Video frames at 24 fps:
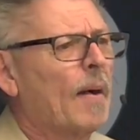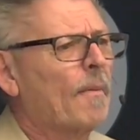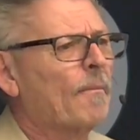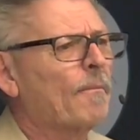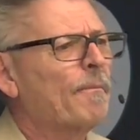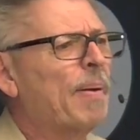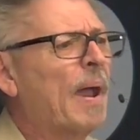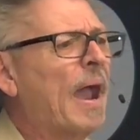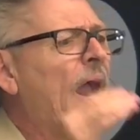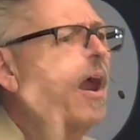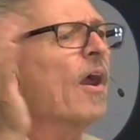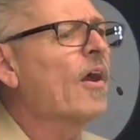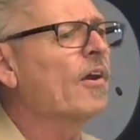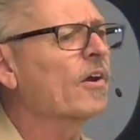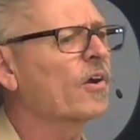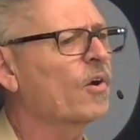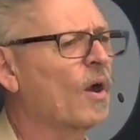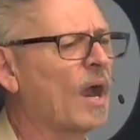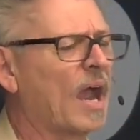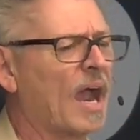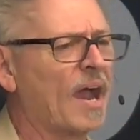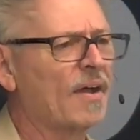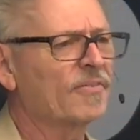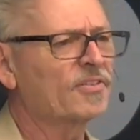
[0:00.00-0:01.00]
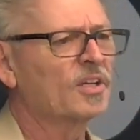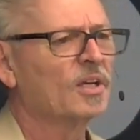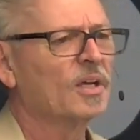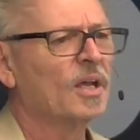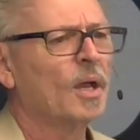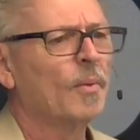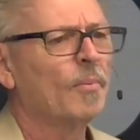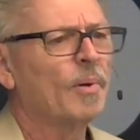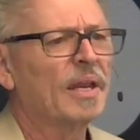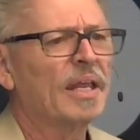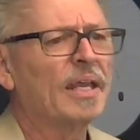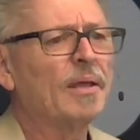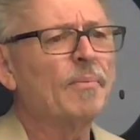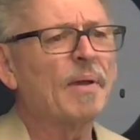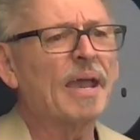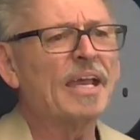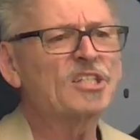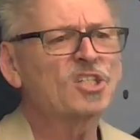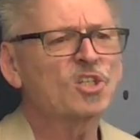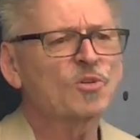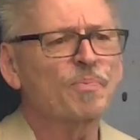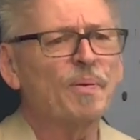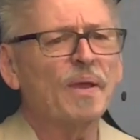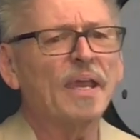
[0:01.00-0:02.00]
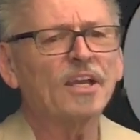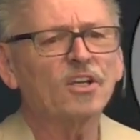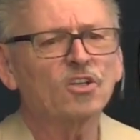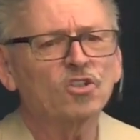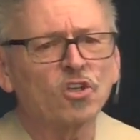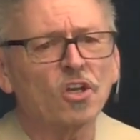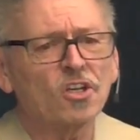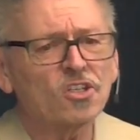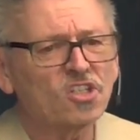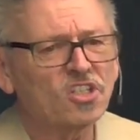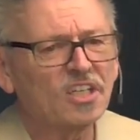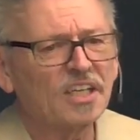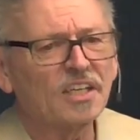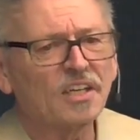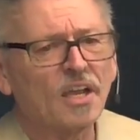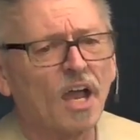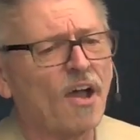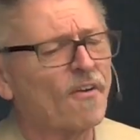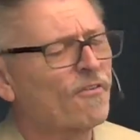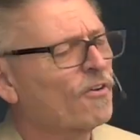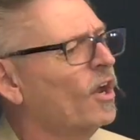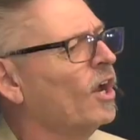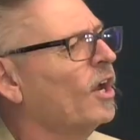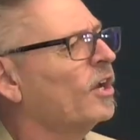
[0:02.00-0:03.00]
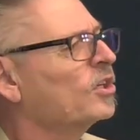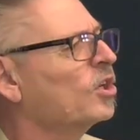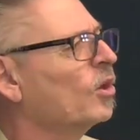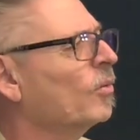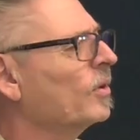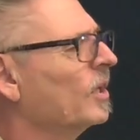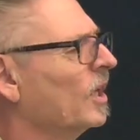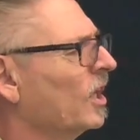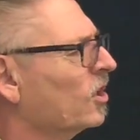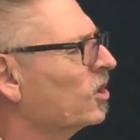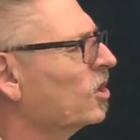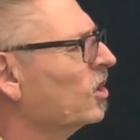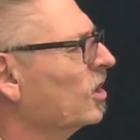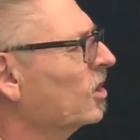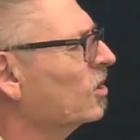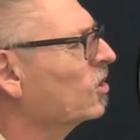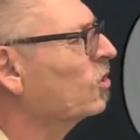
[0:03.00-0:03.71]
paragraphs, but he may speak just enough to